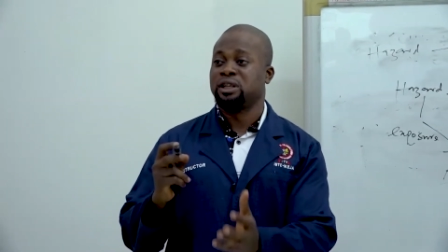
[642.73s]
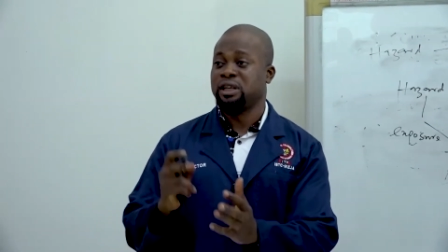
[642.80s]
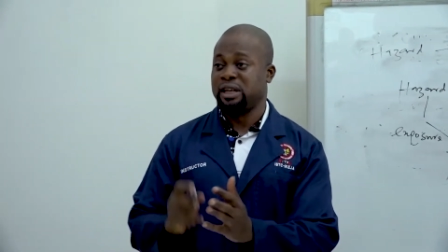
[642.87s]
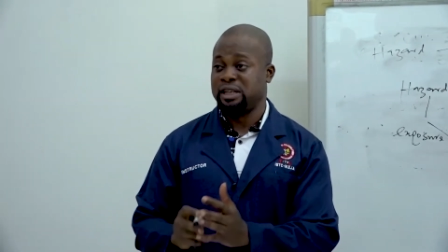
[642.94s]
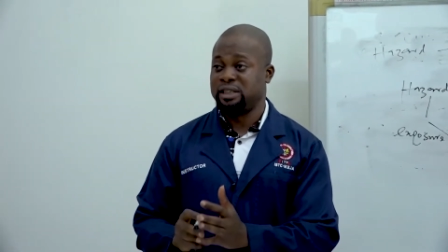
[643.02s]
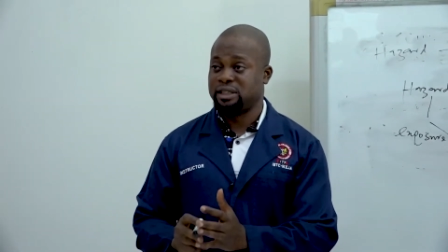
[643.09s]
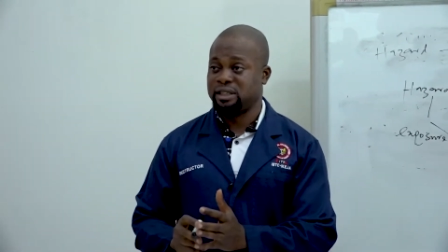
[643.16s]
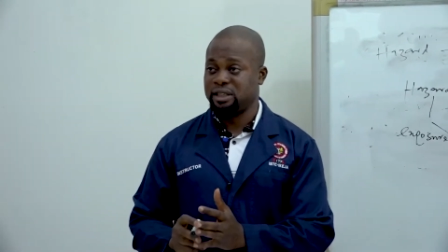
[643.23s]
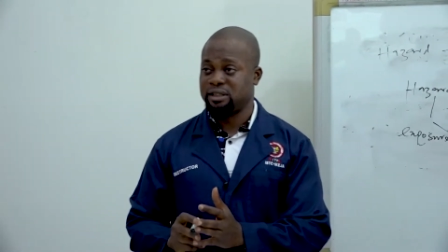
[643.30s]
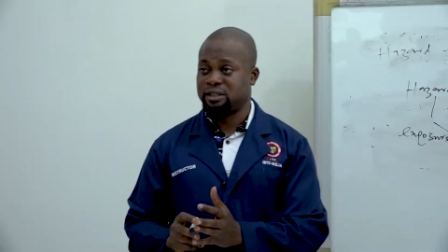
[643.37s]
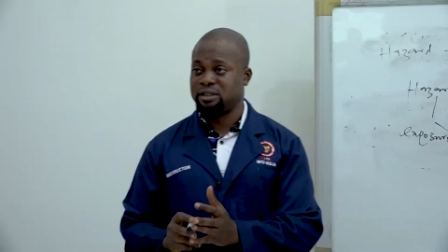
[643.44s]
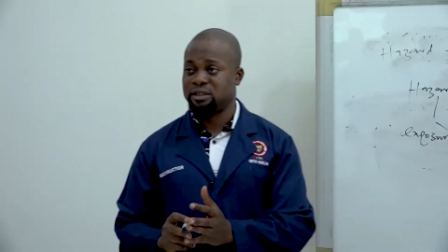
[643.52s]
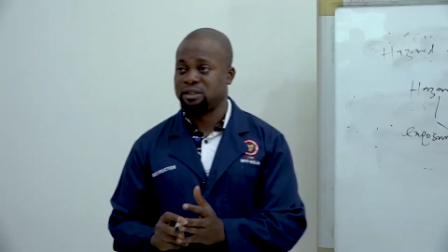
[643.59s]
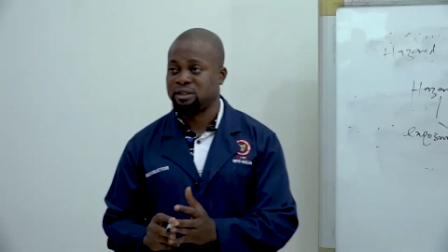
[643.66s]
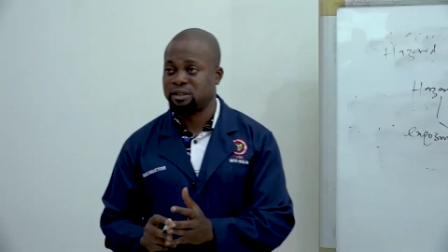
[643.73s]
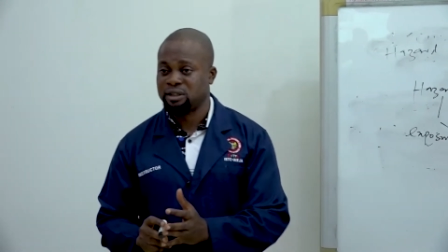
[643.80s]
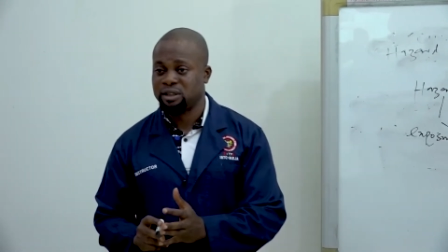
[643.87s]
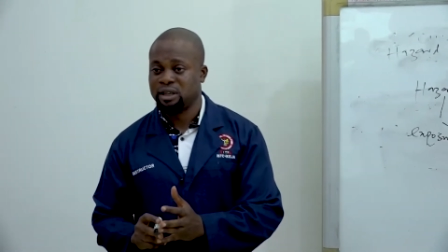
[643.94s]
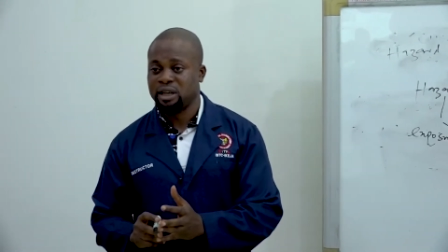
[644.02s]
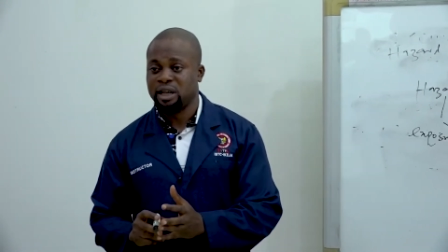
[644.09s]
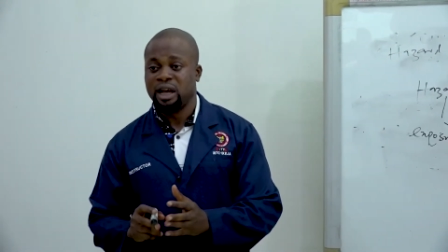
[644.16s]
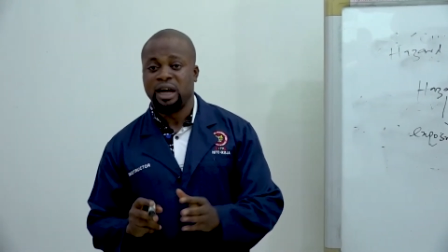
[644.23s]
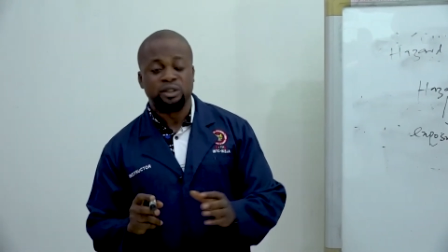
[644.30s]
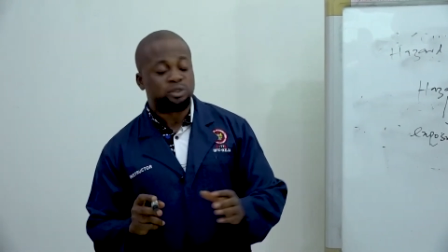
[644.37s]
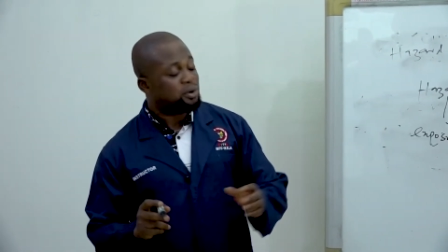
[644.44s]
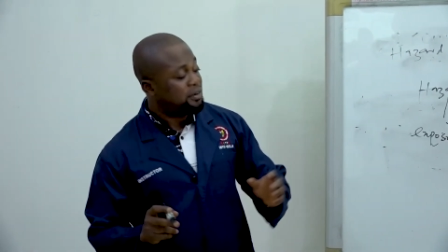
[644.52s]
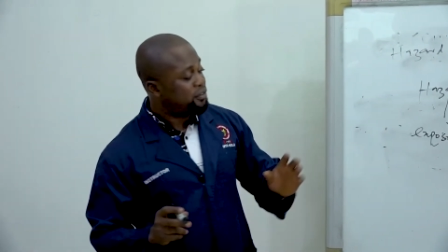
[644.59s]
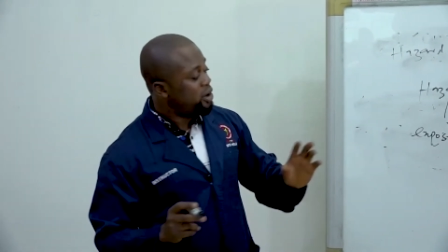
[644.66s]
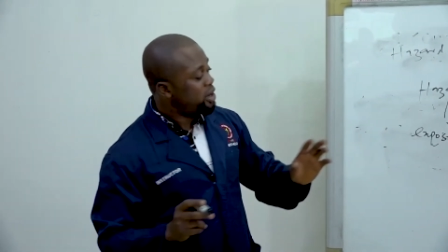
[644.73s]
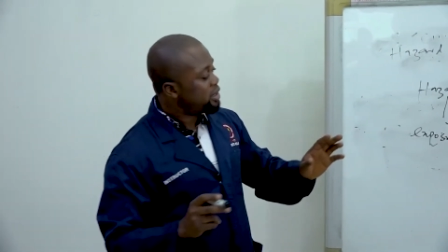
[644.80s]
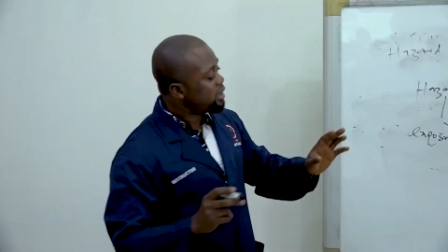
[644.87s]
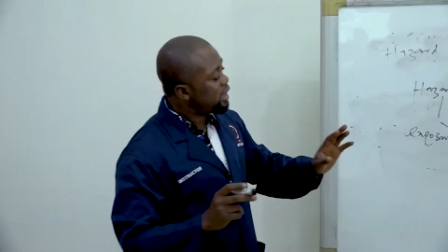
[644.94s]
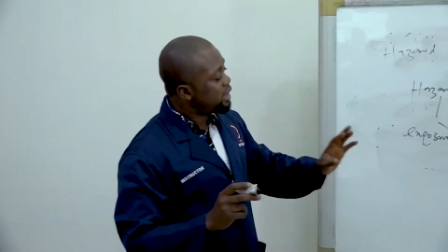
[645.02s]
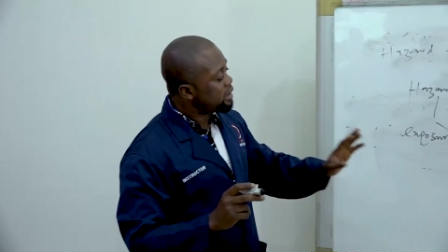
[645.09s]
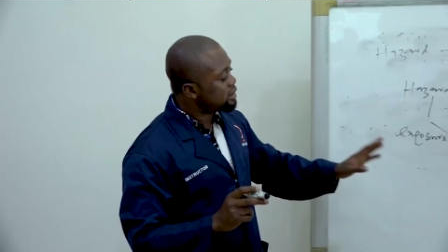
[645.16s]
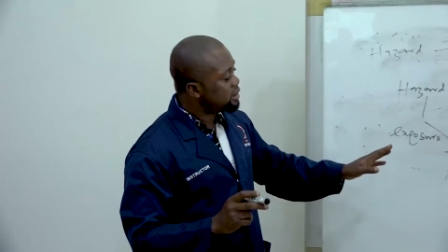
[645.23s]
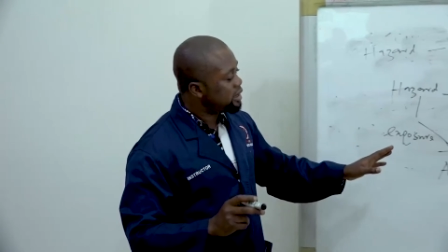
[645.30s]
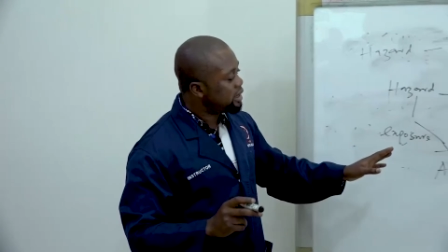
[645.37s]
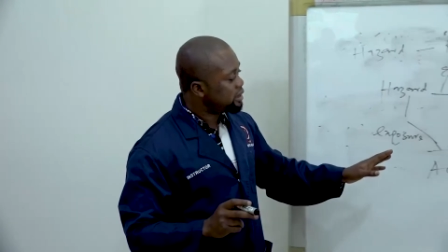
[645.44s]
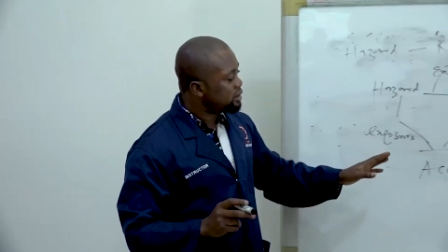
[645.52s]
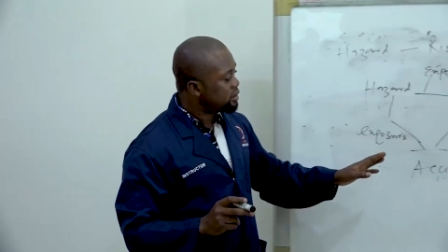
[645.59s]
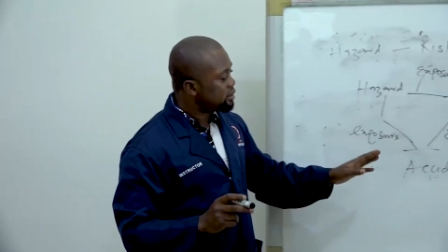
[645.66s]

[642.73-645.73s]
Accidents. And to avoid accidents,